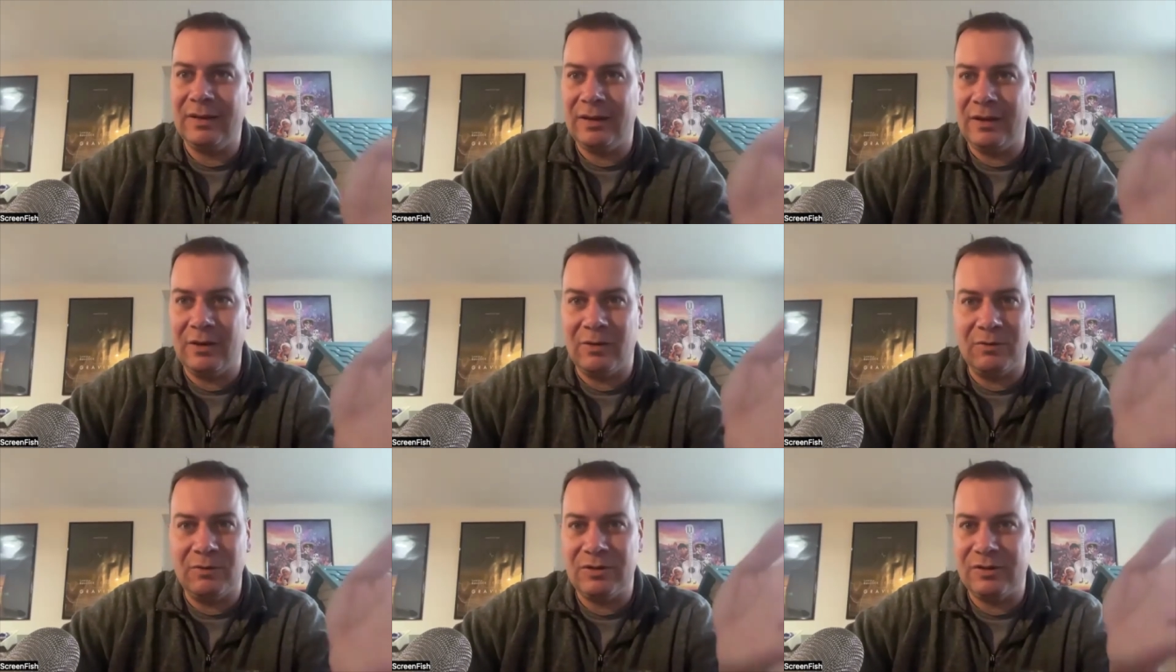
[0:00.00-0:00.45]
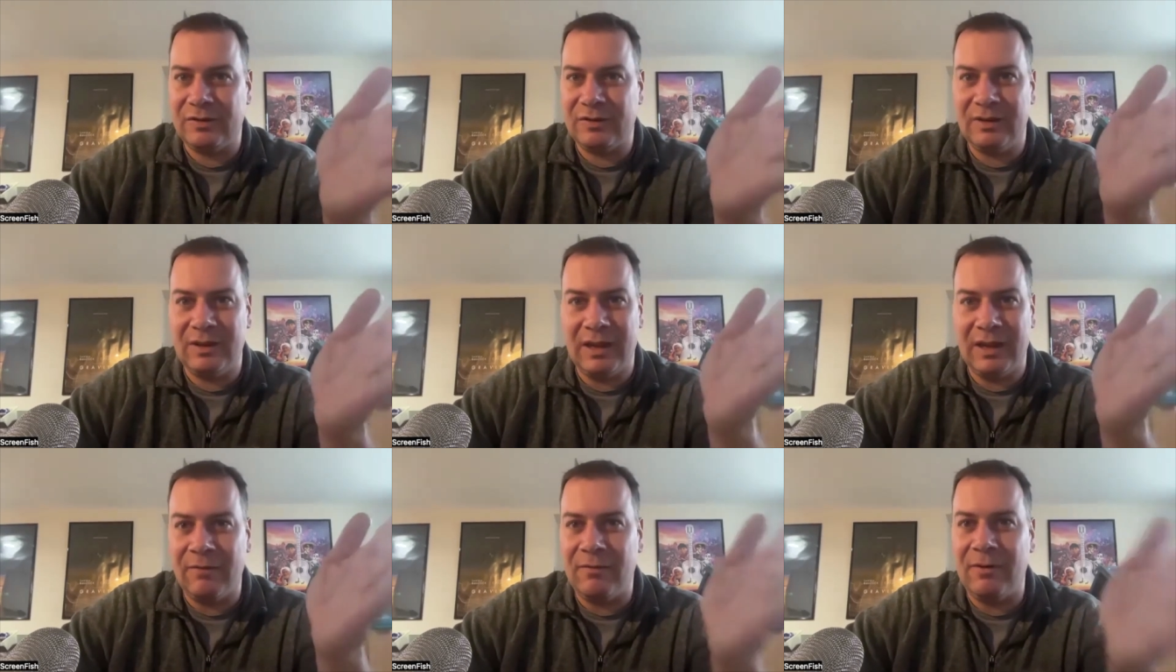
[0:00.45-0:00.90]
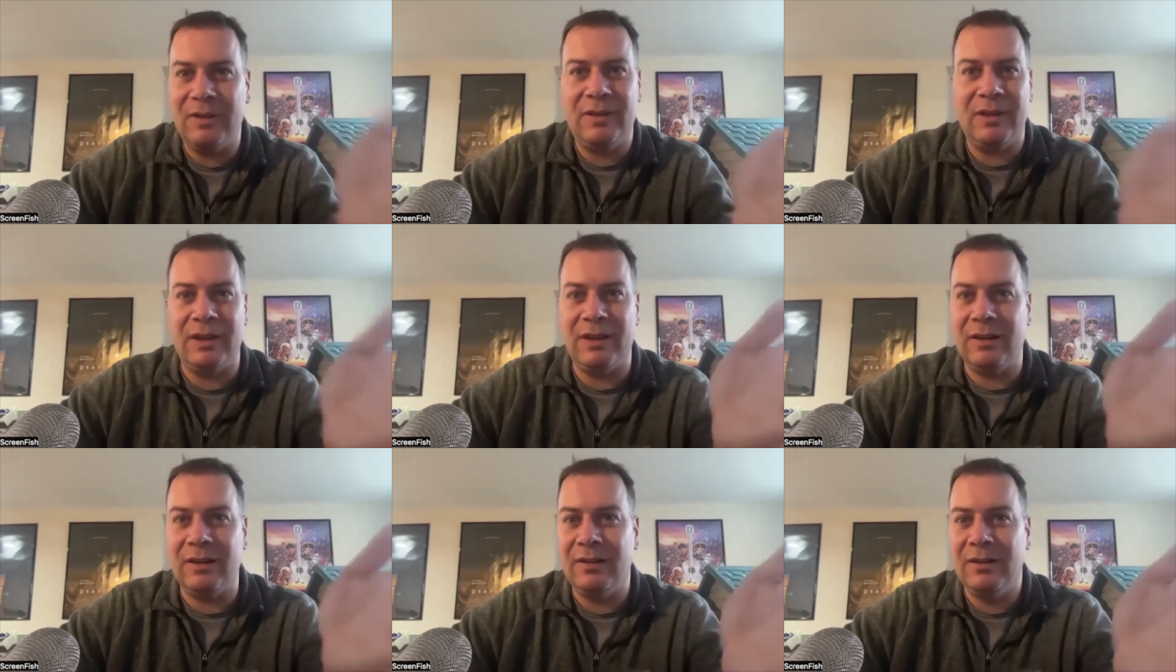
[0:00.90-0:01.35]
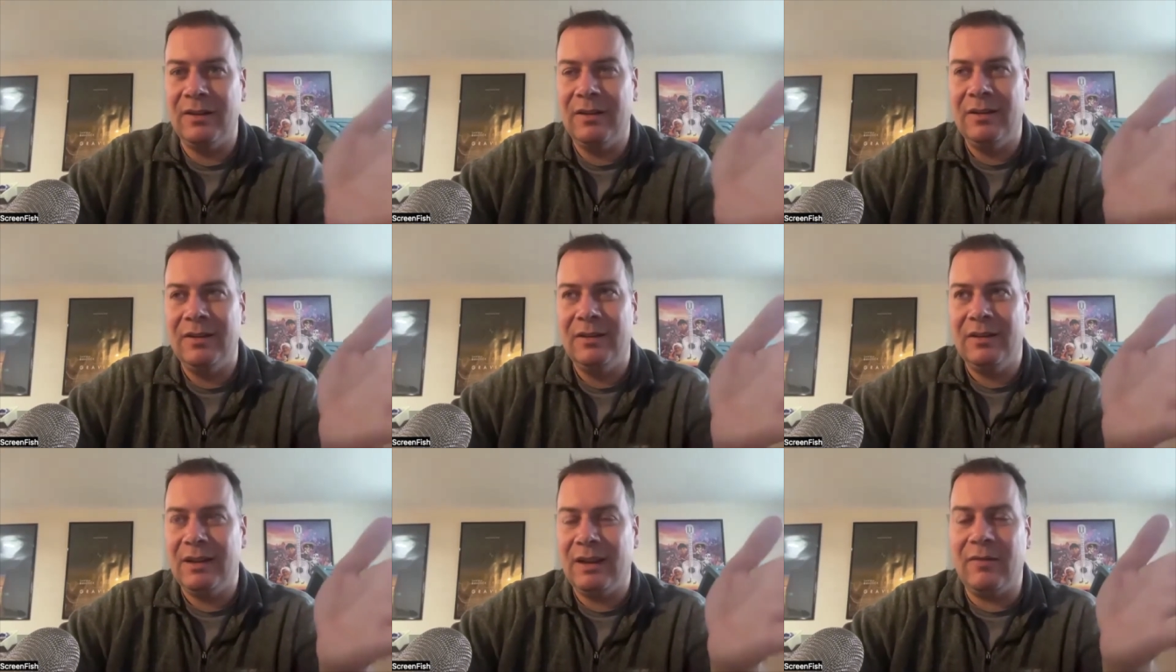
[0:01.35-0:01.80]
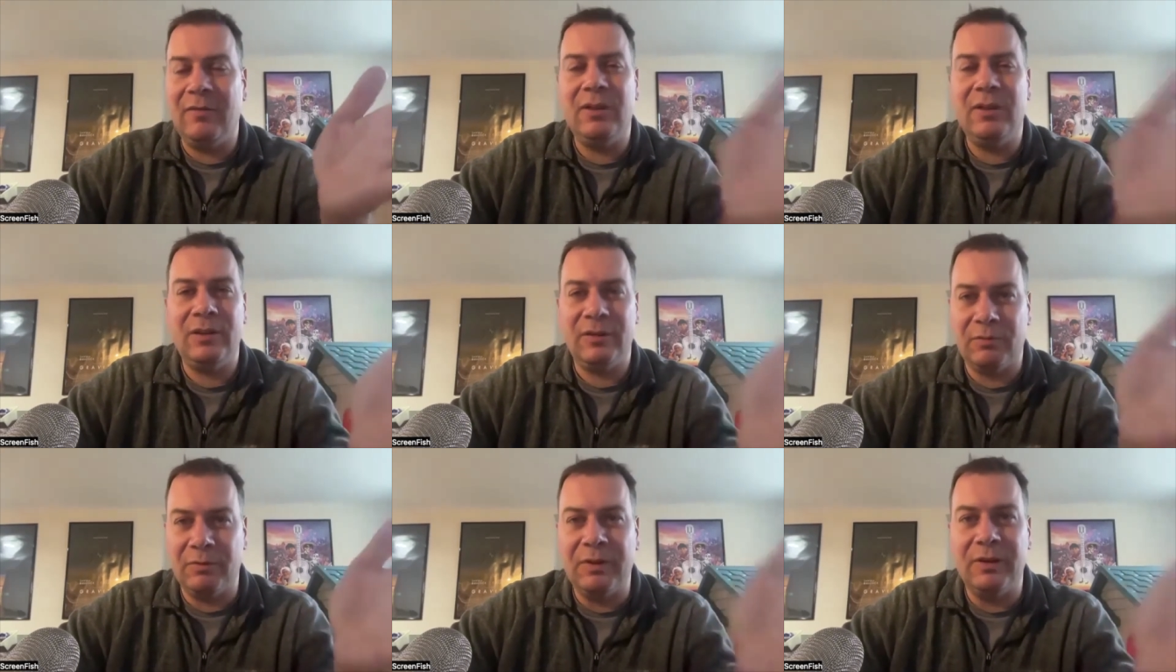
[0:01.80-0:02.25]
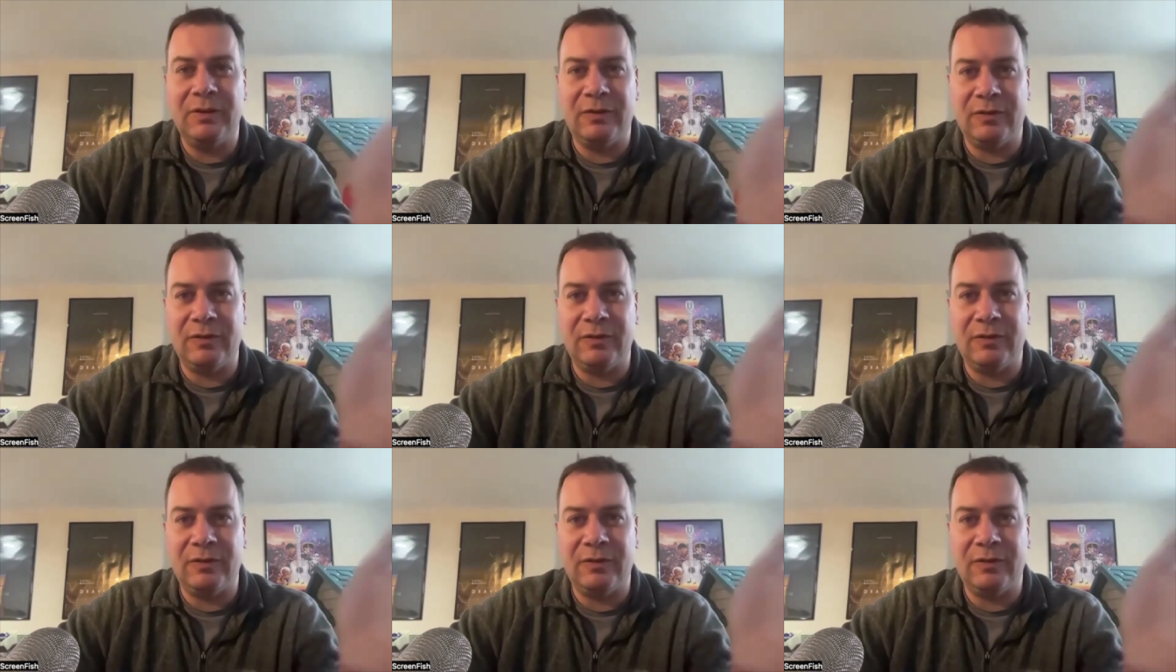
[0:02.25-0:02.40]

you know yeah. everything everything's with a